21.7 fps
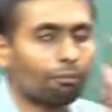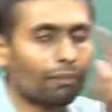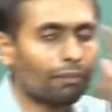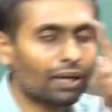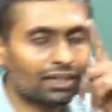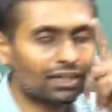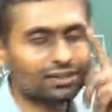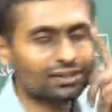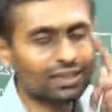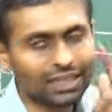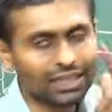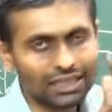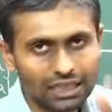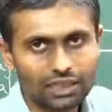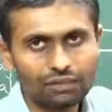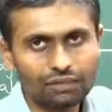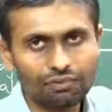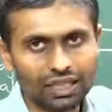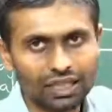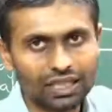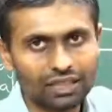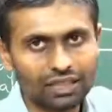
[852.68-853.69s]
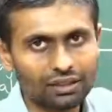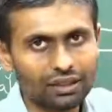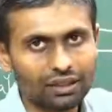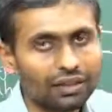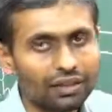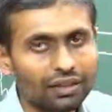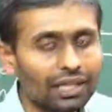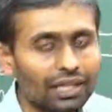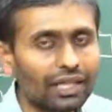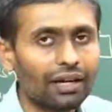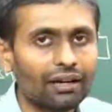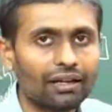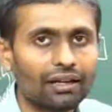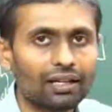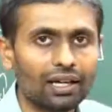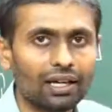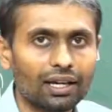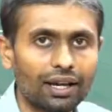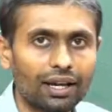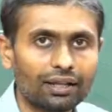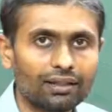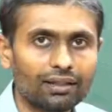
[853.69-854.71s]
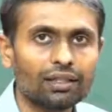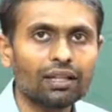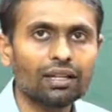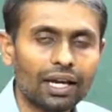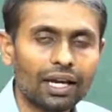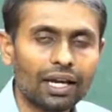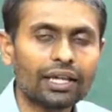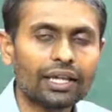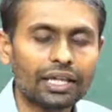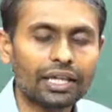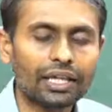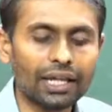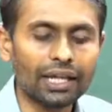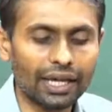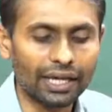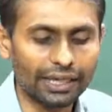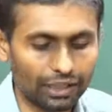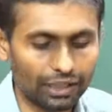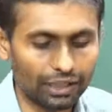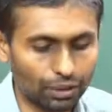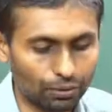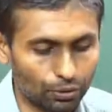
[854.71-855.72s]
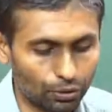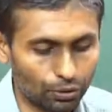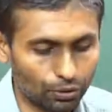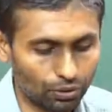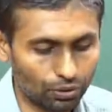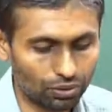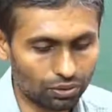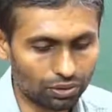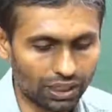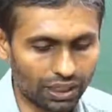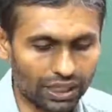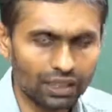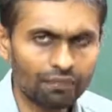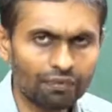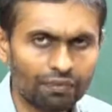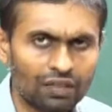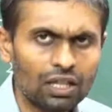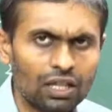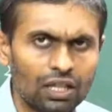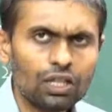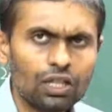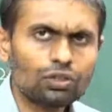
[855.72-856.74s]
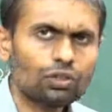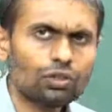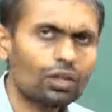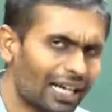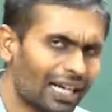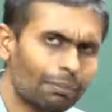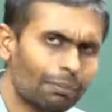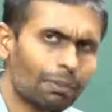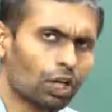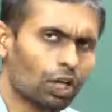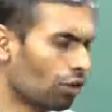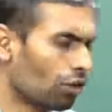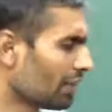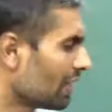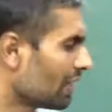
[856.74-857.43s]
met successfully the DID as a key attribute, right? So let me go